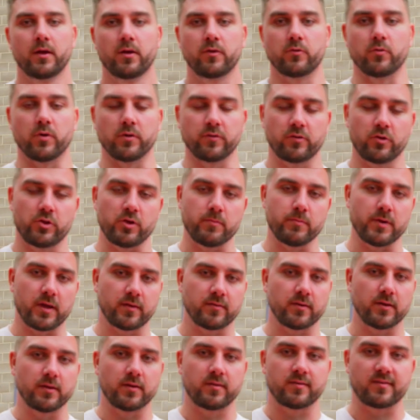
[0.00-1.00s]
So once the
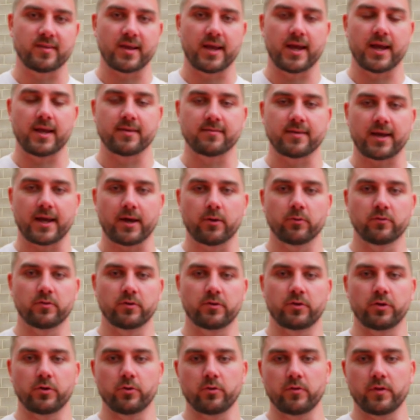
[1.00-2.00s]
gymnast understands how
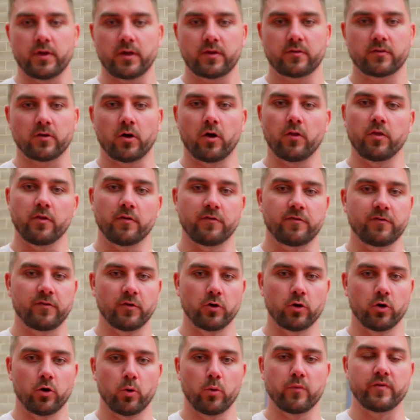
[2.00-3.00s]
to do this on the
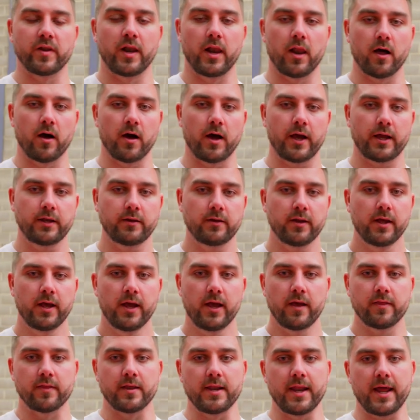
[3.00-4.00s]
floor with a line,
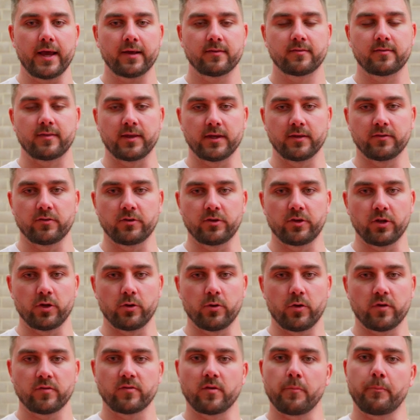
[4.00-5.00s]
the next thing to do
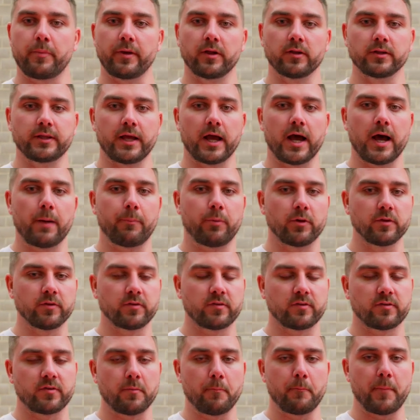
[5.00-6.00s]
is to build it up
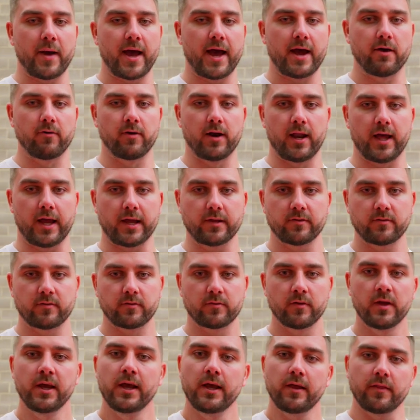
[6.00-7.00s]
onto some
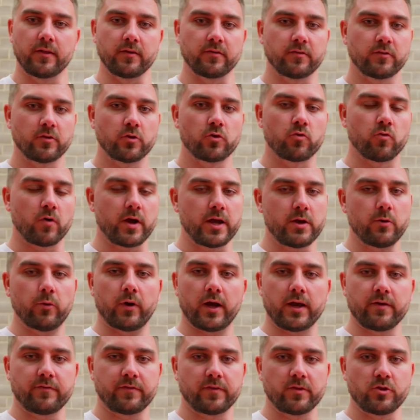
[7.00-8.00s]
parallettes. This is a great
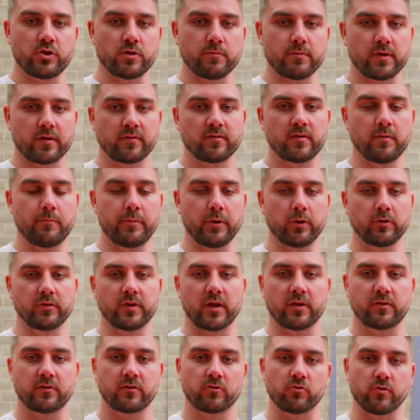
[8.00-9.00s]
way for the gymnast to build
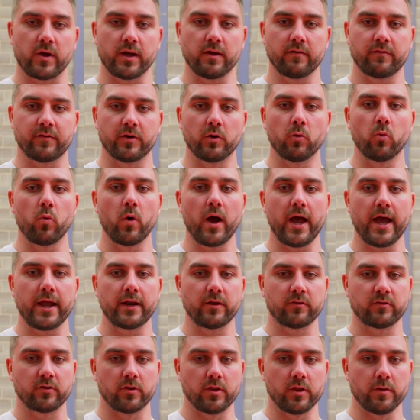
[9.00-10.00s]
their strength and
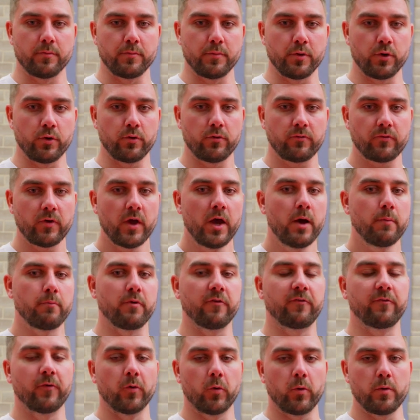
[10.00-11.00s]
awareness on the move
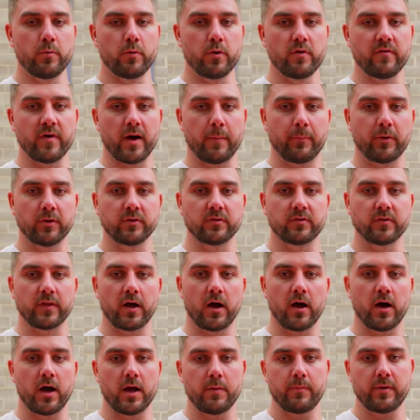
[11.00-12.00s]
before we move up onto
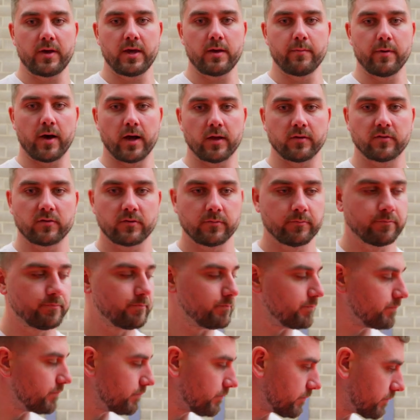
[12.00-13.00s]
the high P-bars.
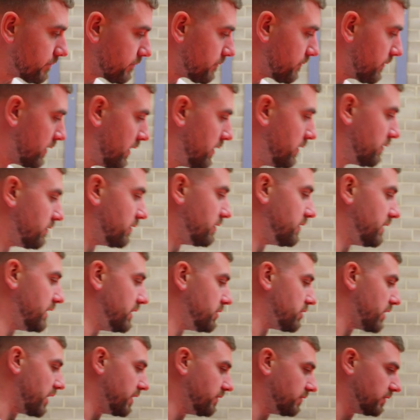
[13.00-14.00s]
So
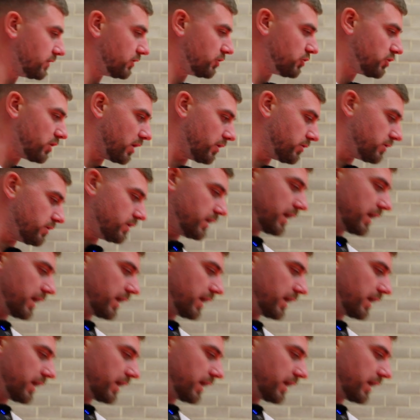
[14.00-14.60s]
TJ is going to show you